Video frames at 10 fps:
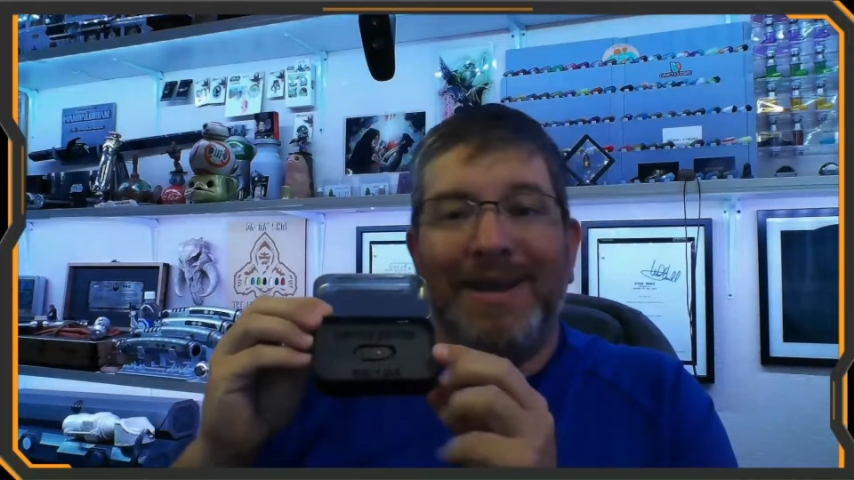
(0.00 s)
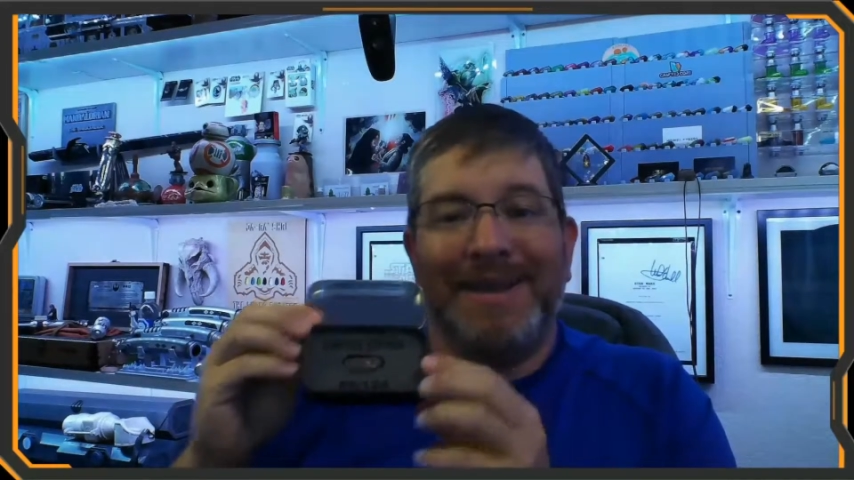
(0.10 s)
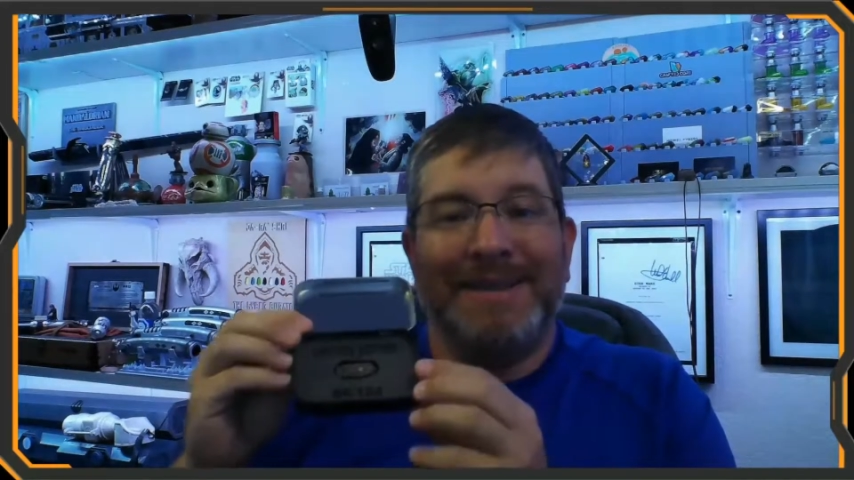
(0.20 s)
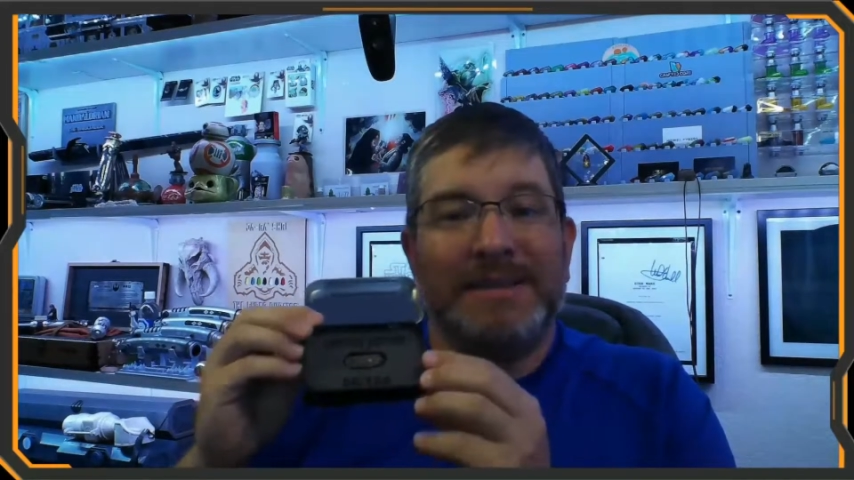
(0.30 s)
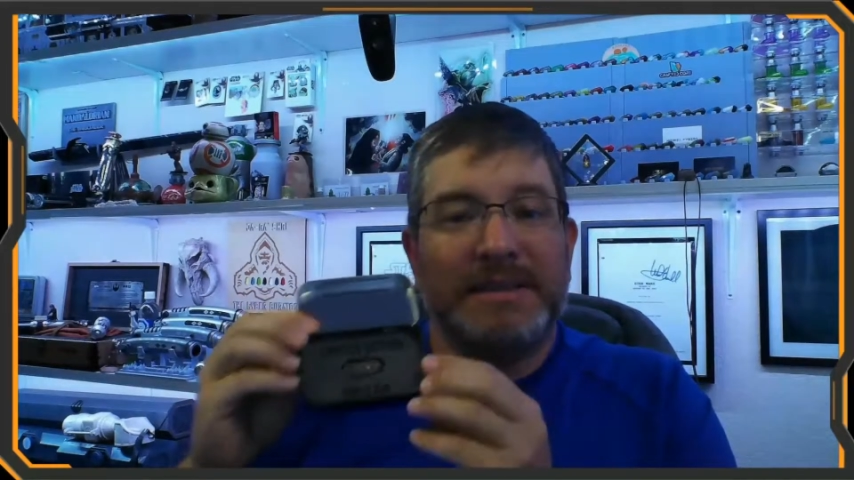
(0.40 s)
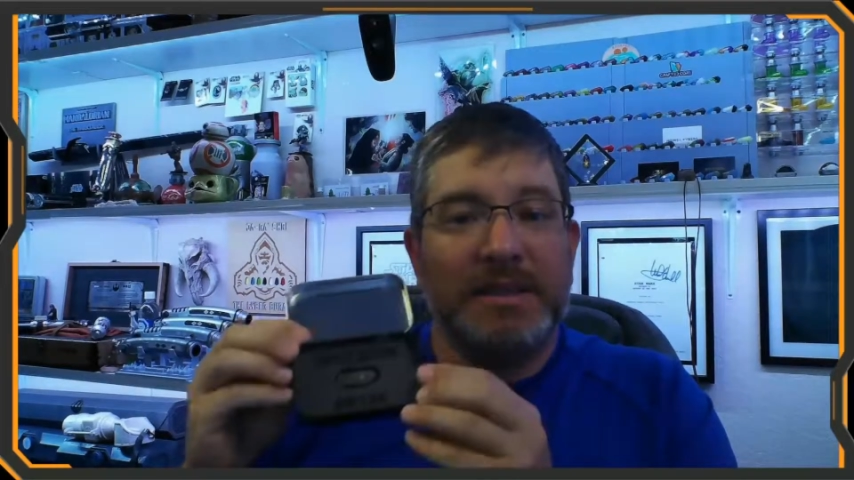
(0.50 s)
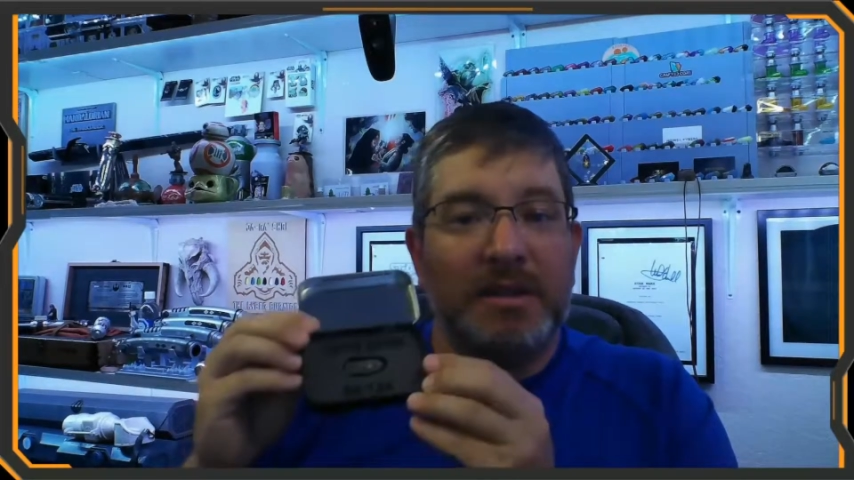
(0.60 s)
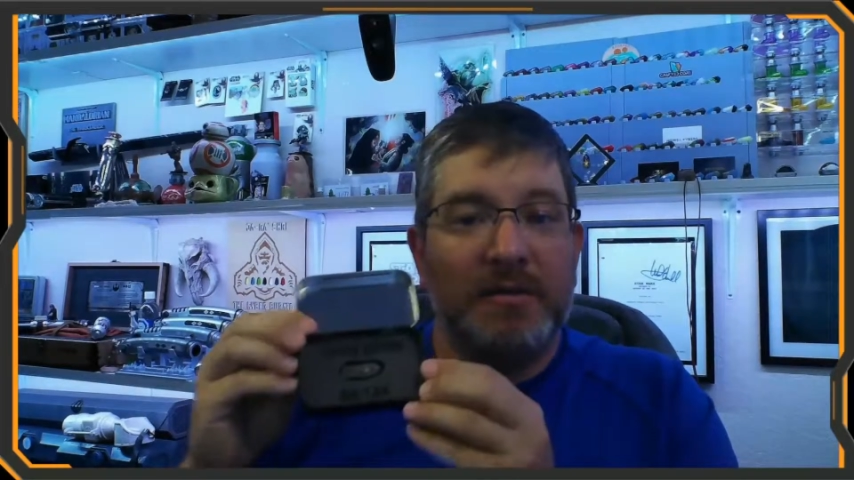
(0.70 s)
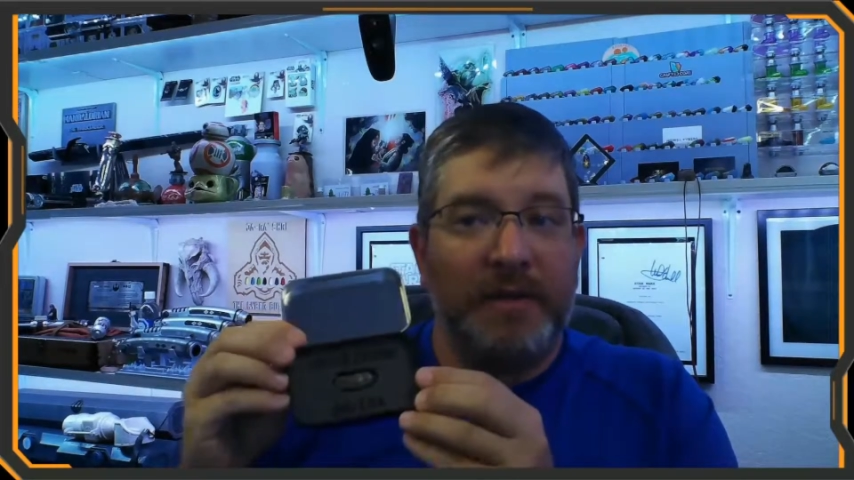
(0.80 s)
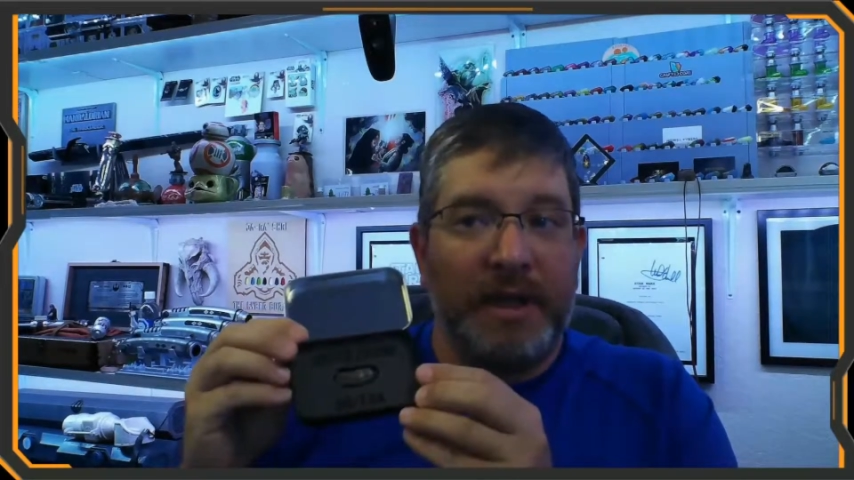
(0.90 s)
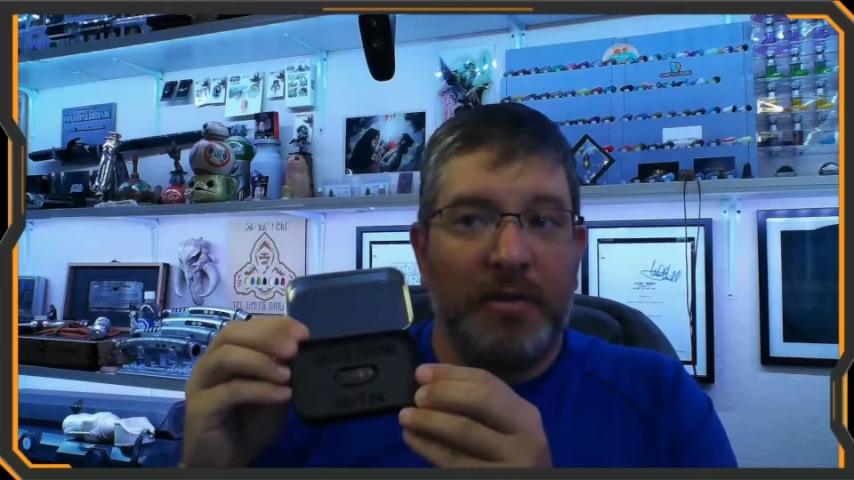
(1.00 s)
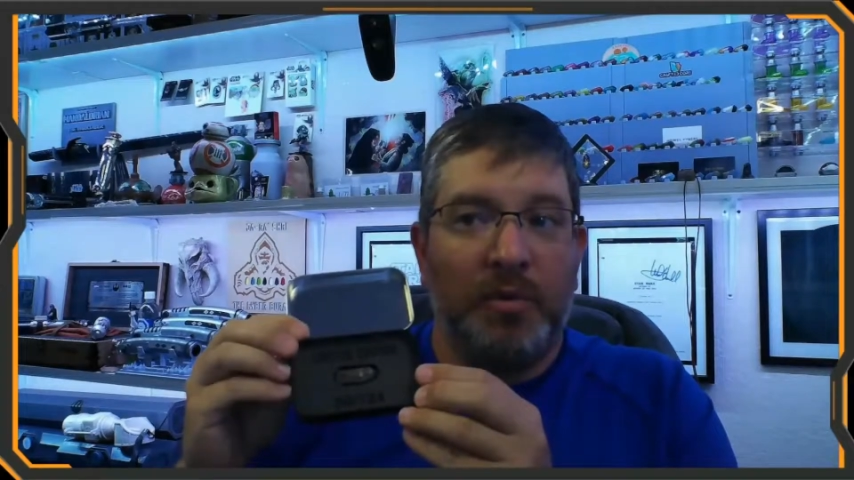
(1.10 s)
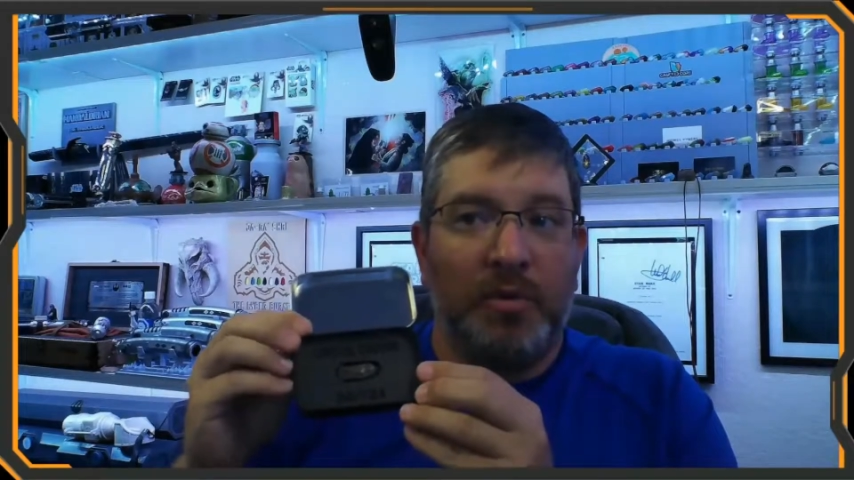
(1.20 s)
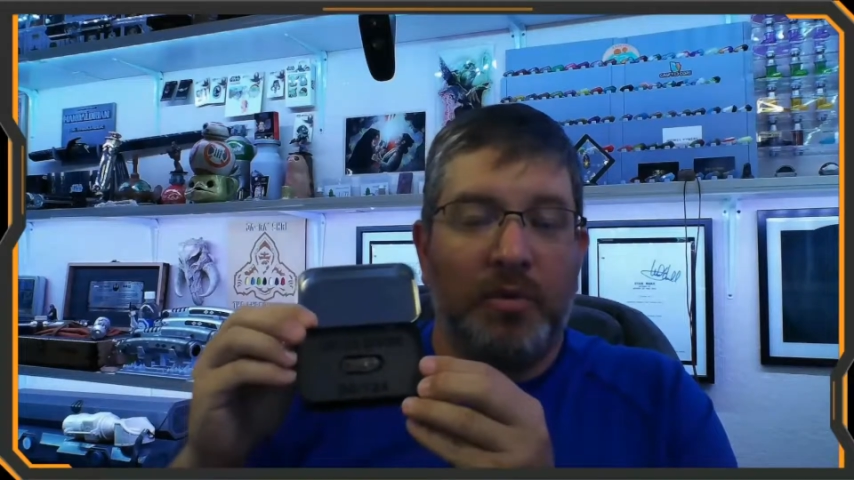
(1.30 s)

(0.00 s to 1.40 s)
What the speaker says: is still available